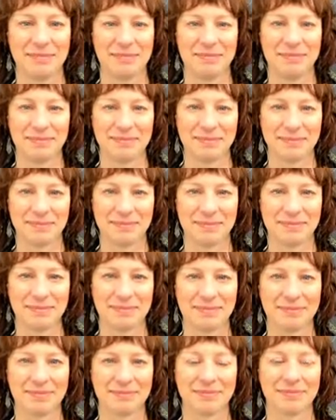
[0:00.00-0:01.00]

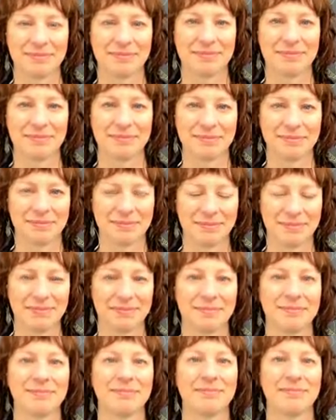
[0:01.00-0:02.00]

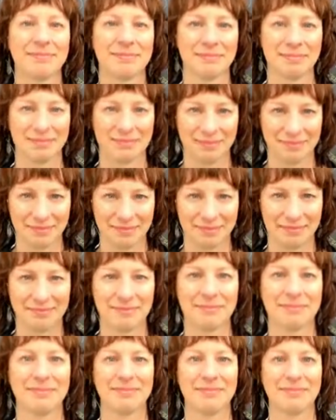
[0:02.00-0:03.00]

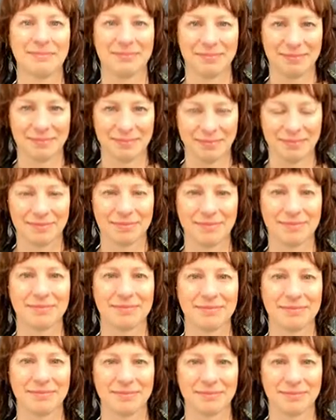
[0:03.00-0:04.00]

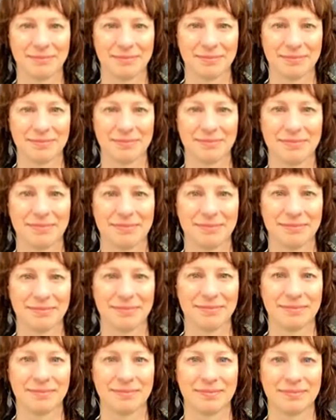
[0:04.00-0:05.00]

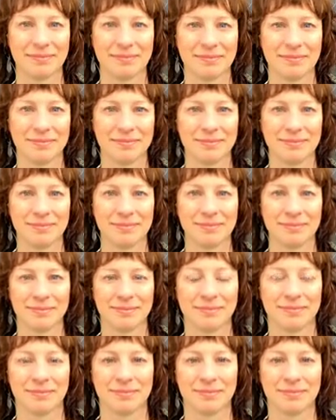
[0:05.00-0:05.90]
This person isn't speaking.